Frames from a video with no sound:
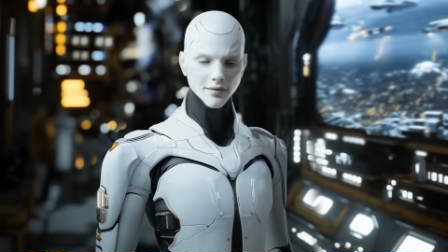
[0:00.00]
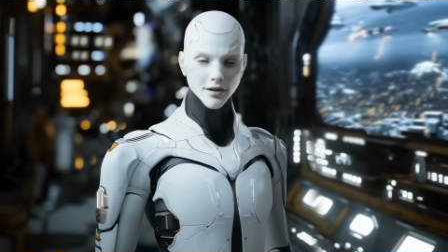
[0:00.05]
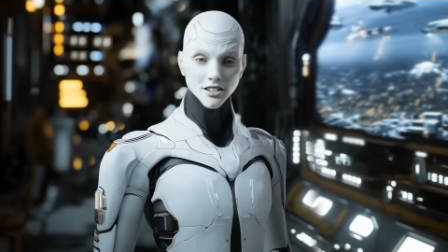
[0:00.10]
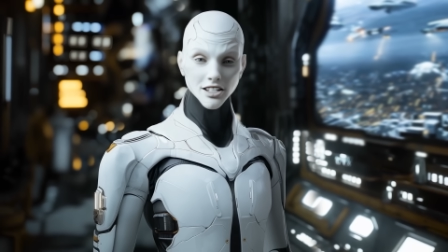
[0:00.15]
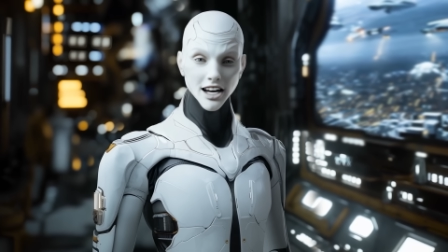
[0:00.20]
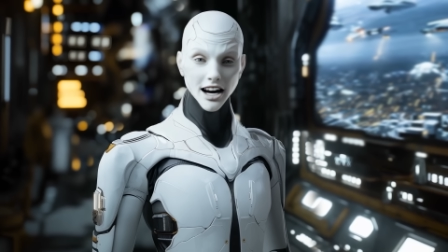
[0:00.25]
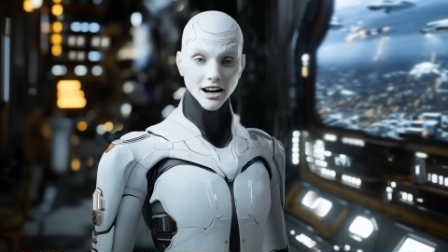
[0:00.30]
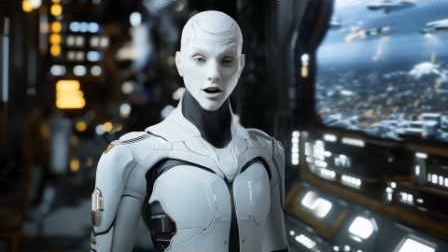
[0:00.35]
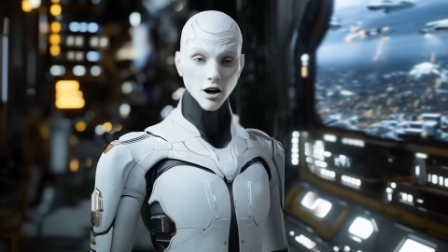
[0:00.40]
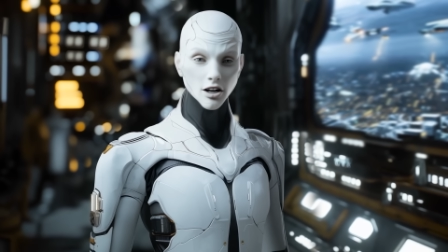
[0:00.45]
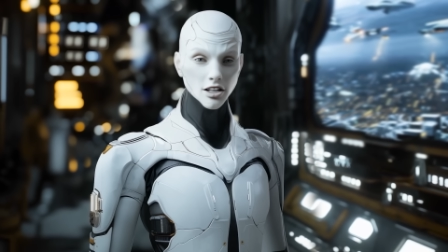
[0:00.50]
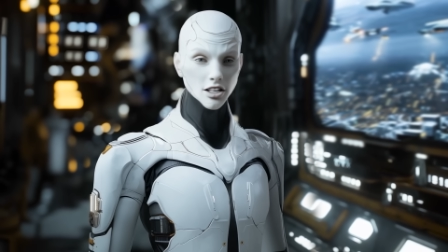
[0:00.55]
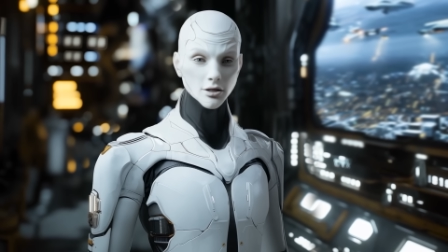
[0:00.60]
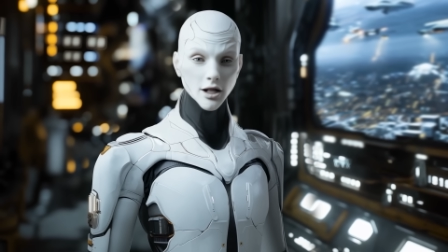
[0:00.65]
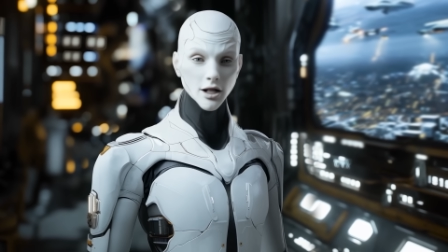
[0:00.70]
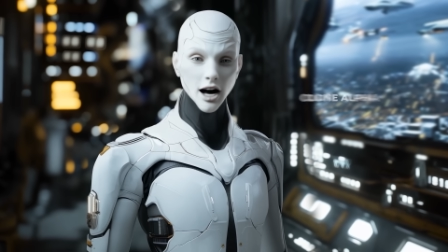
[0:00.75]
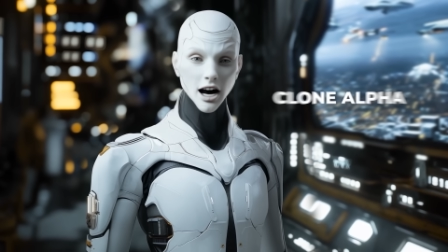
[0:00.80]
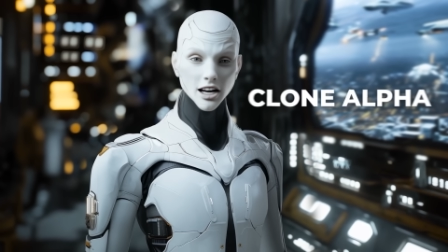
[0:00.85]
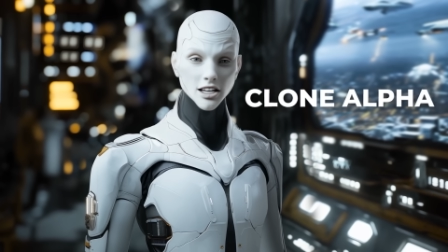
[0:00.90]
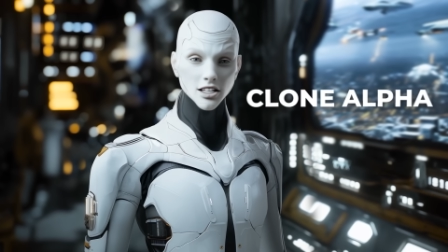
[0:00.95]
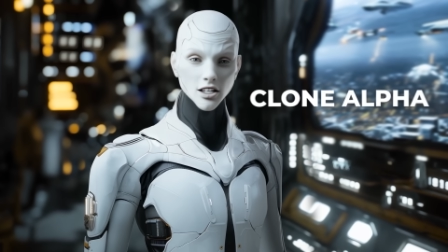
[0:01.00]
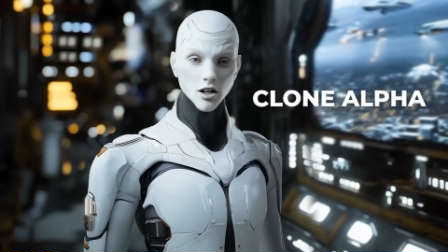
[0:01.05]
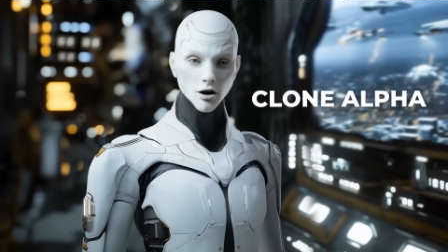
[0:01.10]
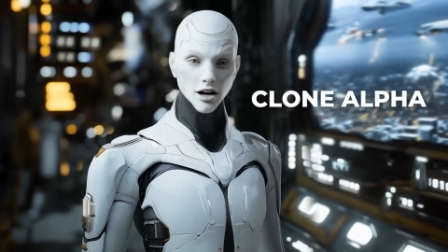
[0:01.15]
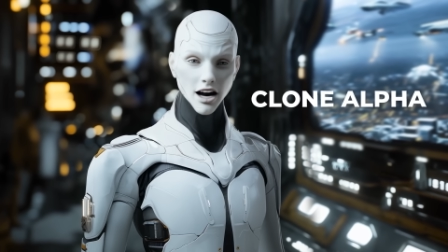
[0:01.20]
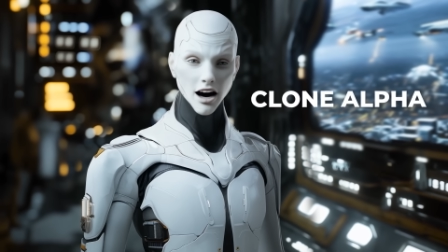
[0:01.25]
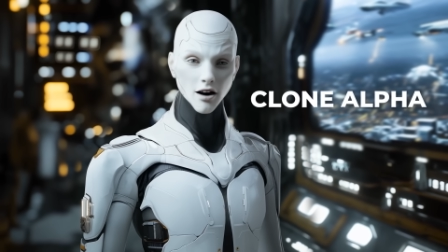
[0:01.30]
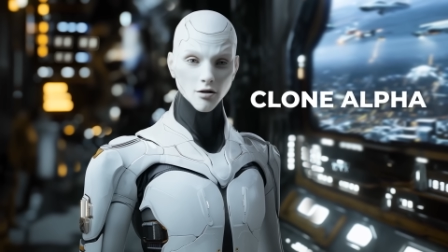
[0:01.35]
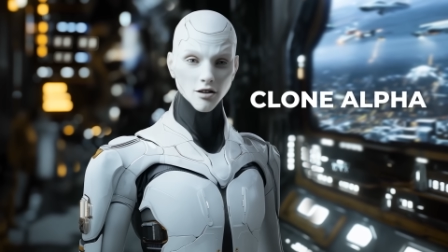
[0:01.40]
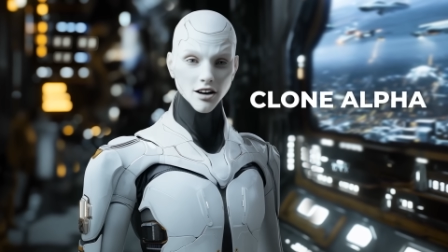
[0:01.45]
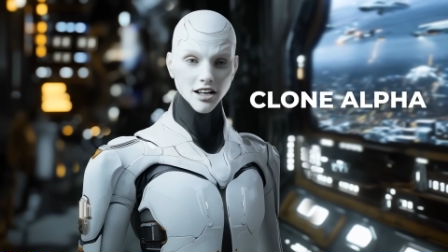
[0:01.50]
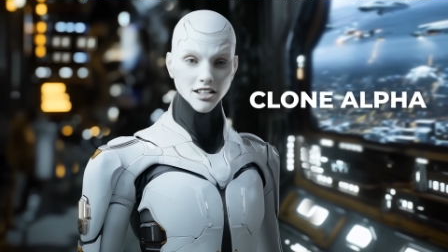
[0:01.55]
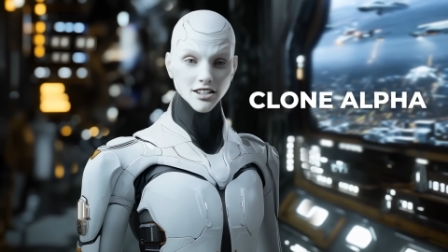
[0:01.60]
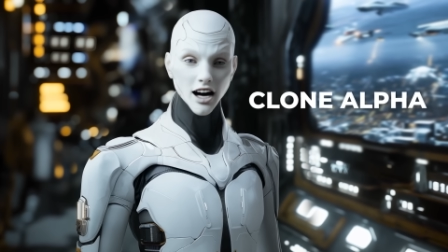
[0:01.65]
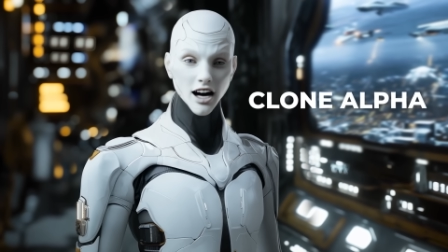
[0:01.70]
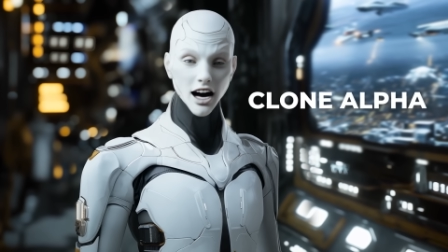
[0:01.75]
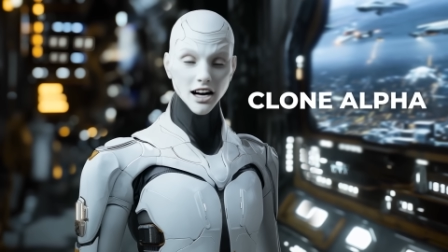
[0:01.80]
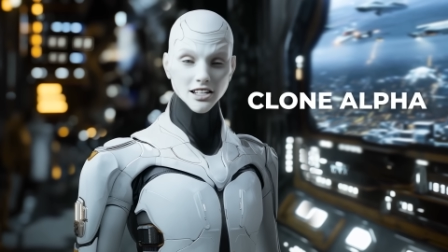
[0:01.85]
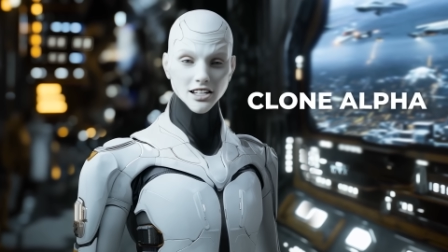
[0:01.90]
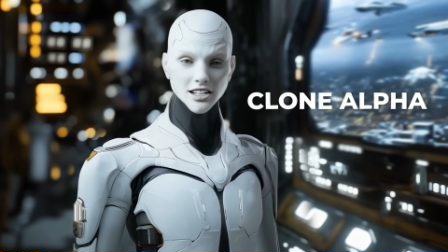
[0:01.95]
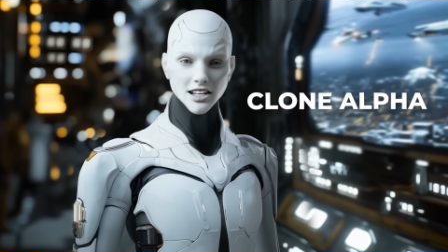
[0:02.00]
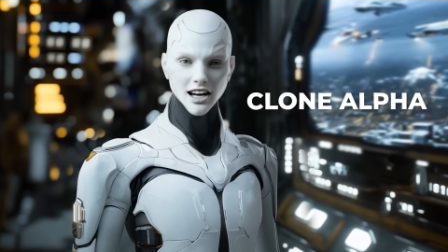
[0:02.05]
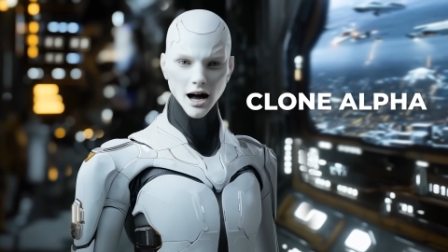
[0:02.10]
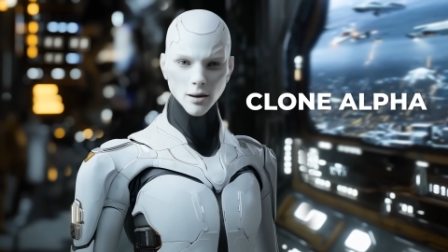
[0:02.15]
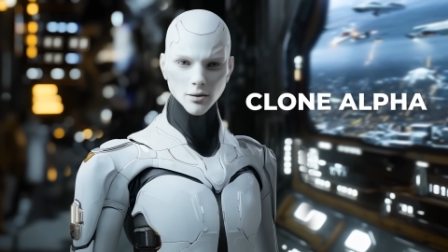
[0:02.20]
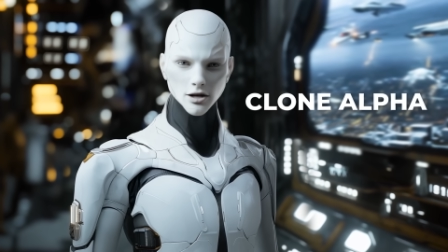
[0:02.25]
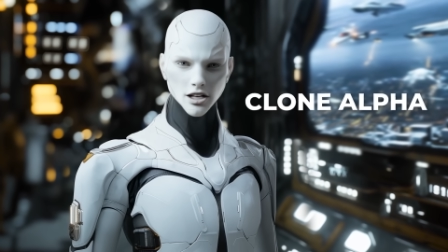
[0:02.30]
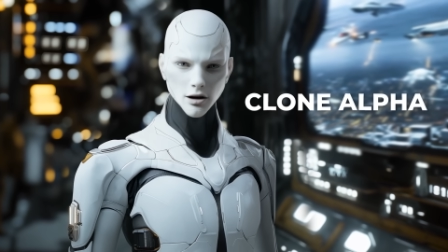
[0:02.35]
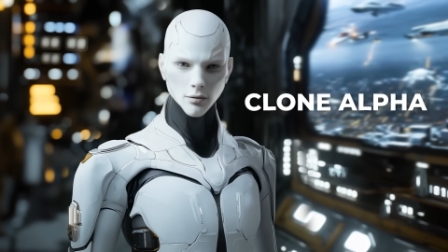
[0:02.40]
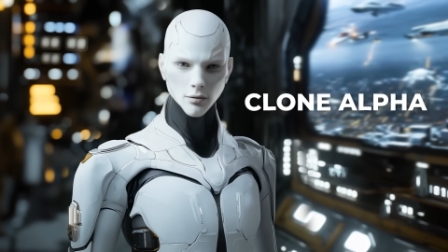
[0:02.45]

The technology behind Clone Alpha is undeniably